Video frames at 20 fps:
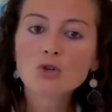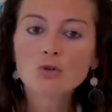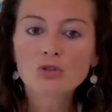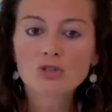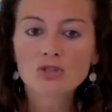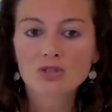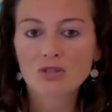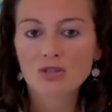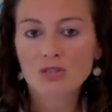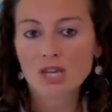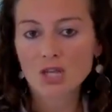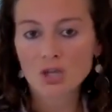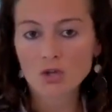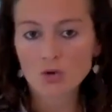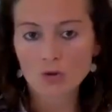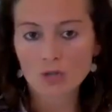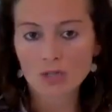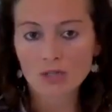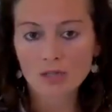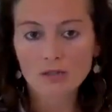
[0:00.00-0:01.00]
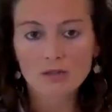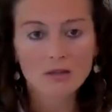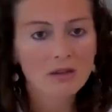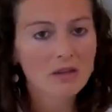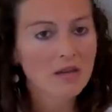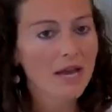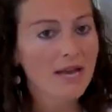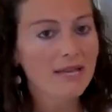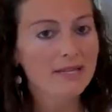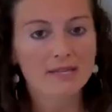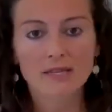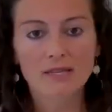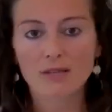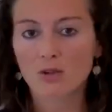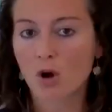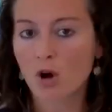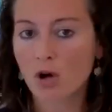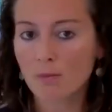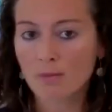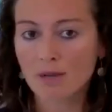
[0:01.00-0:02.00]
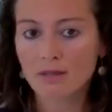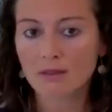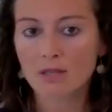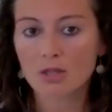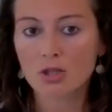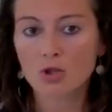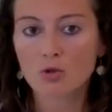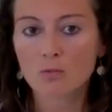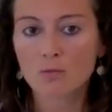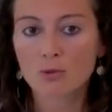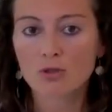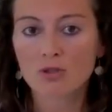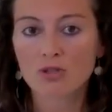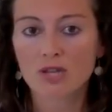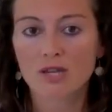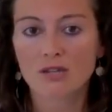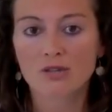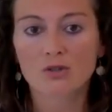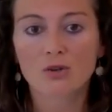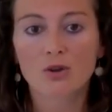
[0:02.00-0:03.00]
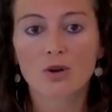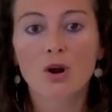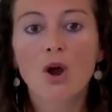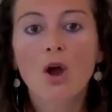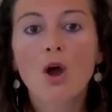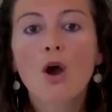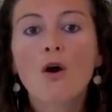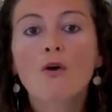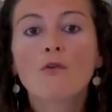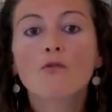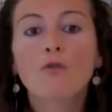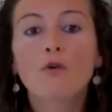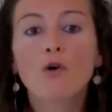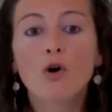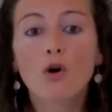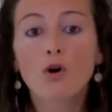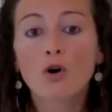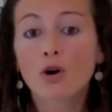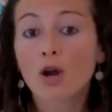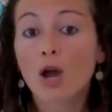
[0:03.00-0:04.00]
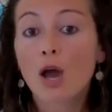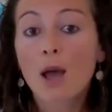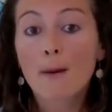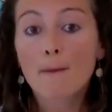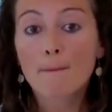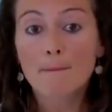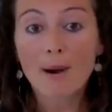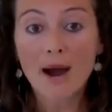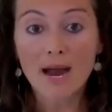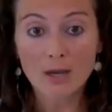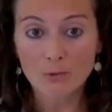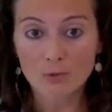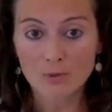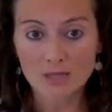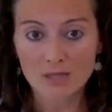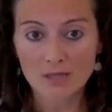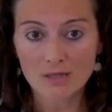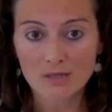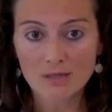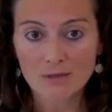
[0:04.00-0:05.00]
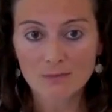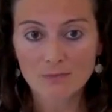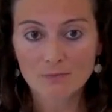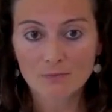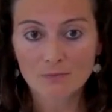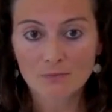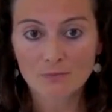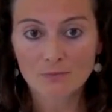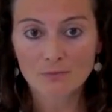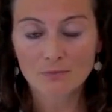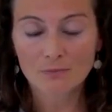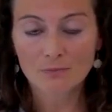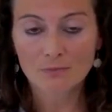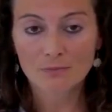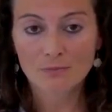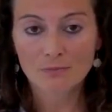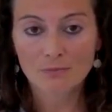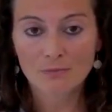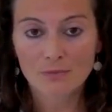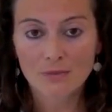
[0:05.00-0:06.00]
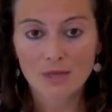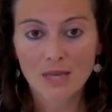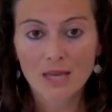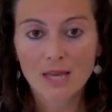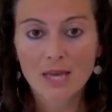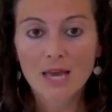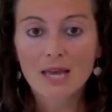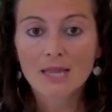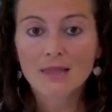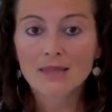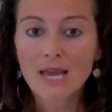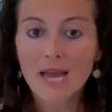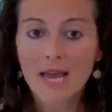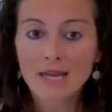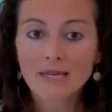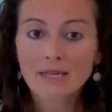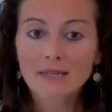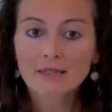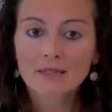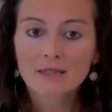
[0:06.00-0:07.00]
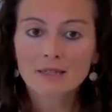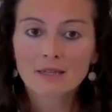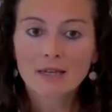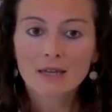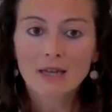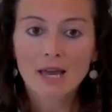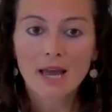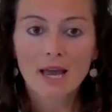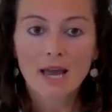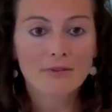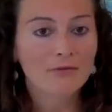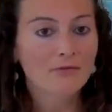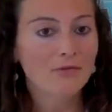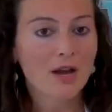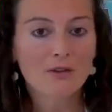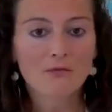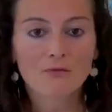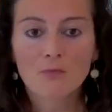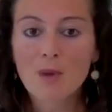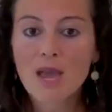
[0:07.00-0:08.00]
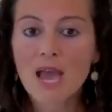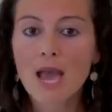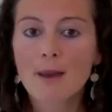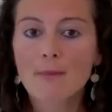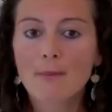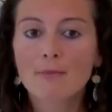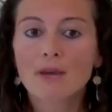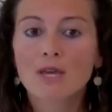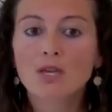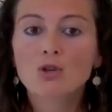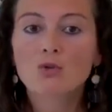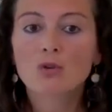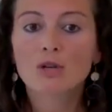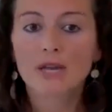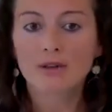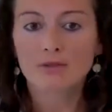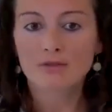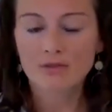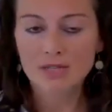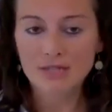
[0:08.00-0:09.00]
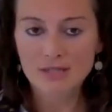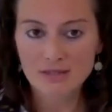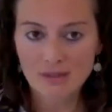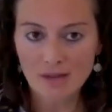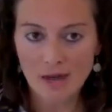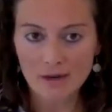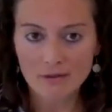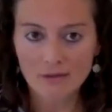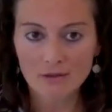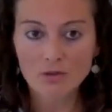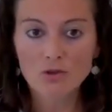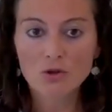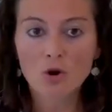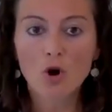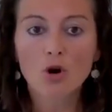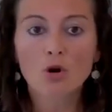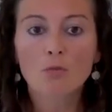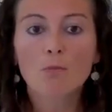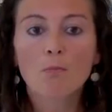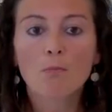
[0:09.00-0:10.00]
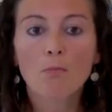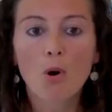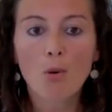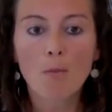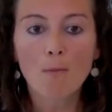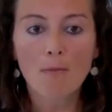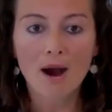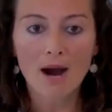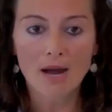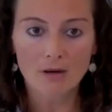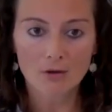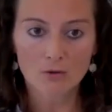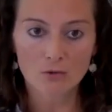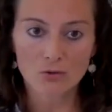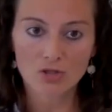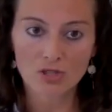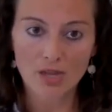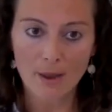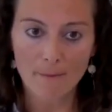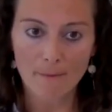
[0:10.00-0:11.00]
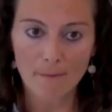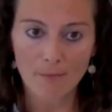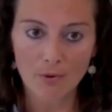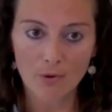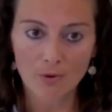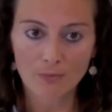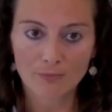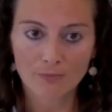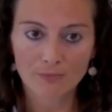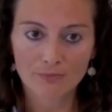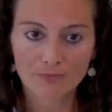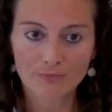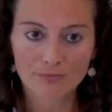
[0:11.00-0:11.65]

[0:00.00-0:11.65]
use the unit as a normal tissue processor for biopsies. Then, at 5 p.m., you can restart your bone marrow sample.